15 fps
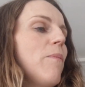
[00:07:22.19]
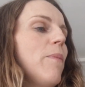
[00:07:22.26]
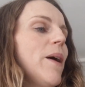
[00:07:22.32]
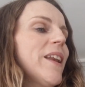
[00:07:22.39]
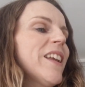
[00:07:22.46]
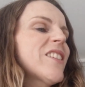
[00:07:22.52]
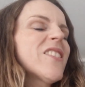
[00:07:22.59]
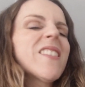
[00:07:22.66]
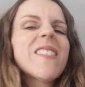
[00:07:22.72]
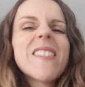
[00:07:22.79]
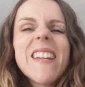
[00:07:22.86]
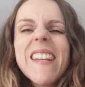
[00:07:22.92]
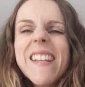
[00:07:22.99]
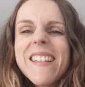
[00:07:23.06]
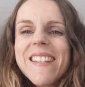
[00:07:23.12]
but I just
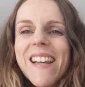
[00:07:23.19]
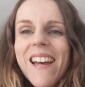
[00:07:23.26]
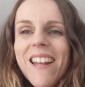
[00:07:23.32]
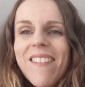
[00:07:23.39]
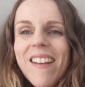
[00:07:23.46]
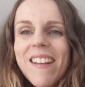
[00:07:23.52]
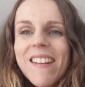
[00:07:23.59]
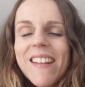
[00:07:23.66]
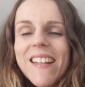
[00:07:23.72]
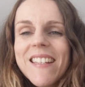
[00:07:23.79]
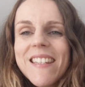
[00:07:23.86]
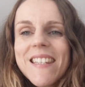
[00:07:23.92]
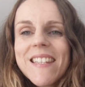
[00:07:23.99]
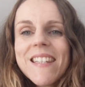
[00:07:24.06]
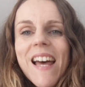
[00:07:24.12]
think it's kind of like,
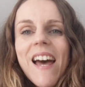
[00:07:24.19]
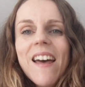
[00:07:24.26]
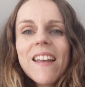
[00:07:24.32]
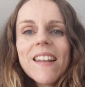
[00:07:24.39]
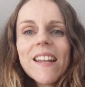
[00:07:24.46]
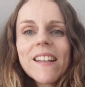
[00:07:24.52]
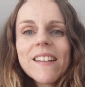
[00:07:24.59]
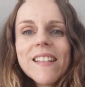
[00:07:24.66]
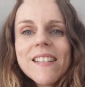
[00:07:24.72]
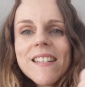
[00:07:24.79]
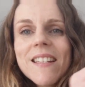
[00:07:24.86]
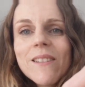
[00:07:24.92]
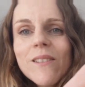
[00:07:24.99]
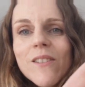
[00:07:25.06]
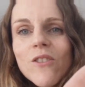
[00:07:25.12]
it's sad. Like, this
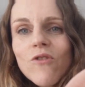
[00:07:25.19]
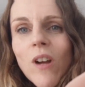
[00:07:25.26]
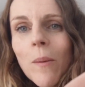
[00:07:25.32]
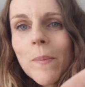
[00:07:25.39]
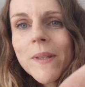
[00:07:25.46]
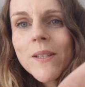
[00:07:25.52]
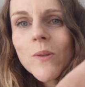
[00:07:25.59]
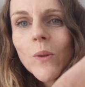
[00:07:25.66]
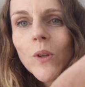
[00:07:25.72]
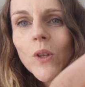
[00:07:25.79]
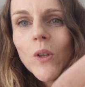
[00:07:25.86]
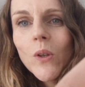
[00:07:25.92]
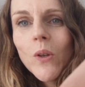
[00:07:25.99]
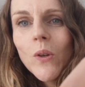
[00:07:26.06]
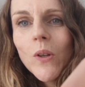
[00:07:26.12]
little strap is so
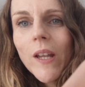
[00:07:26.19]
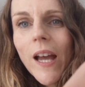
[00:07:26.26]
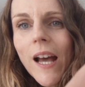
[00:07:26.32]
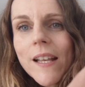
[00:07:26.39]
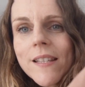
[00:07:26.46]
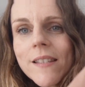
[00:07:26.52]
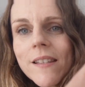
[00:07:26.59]
cute. It has the